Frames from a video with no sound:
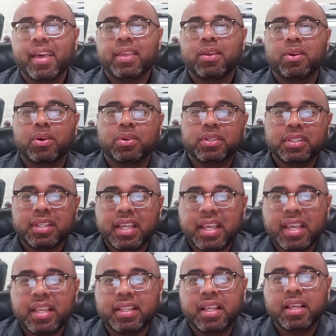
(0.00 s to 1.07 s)
You don't
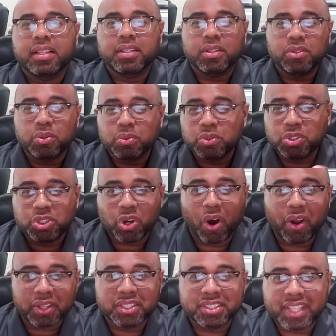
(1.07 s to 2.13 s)
need the new
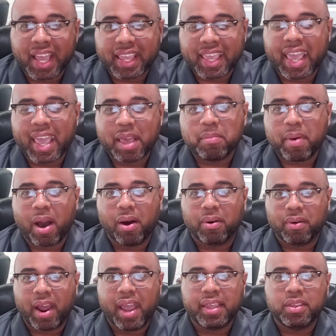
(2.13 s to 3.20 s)
Jordans that came out,
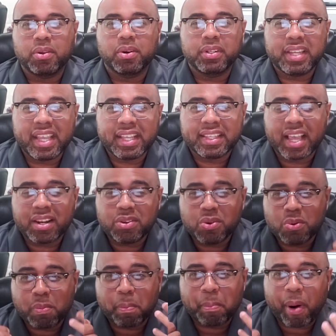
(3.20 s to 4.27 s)
right? You don't need that
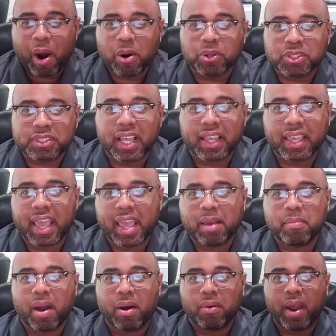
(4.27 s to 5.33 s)
new purse that
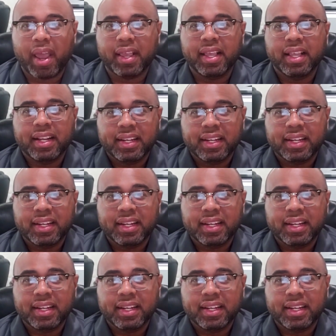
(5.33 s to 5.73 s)
came out, right?